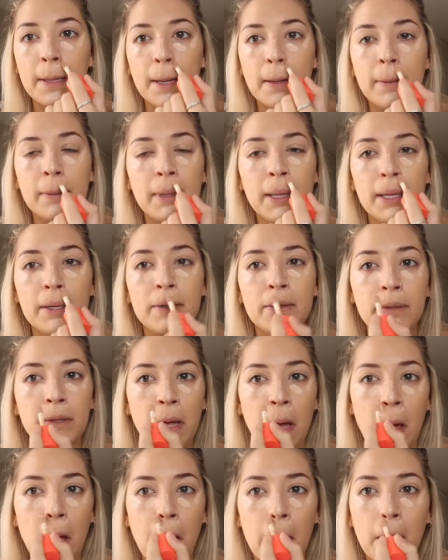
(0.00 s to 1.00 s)
Definitely under
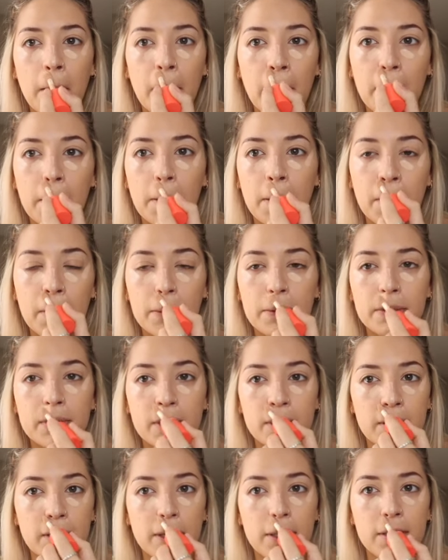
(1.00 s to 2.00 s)
the nose
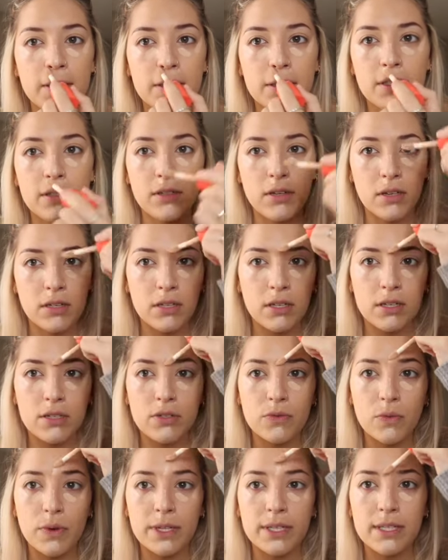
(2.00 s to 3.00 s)
because I get
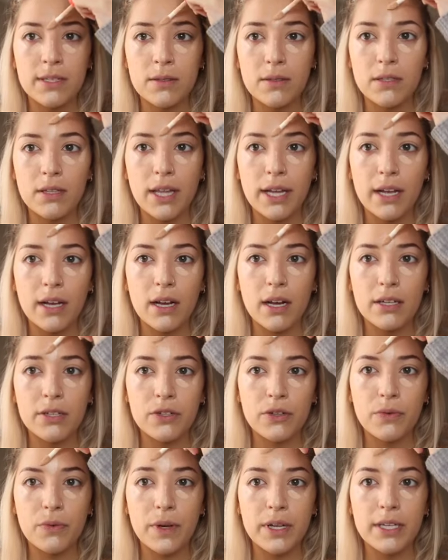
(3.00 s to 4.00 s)
such reds, like
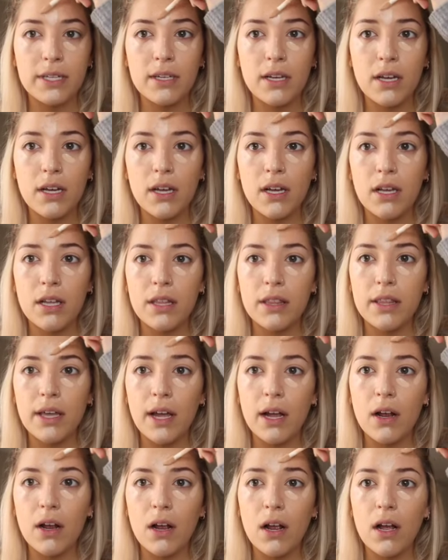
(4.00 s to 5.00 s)
under red
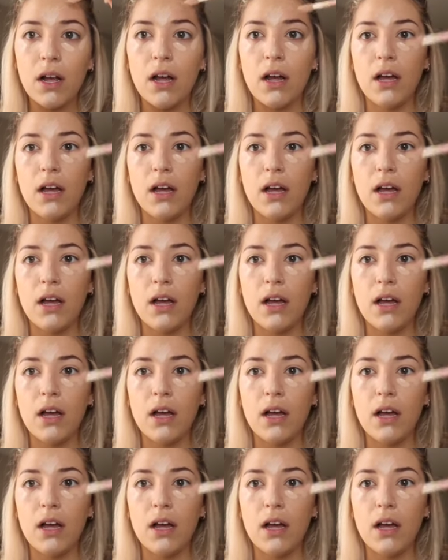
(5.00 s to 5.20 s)
there.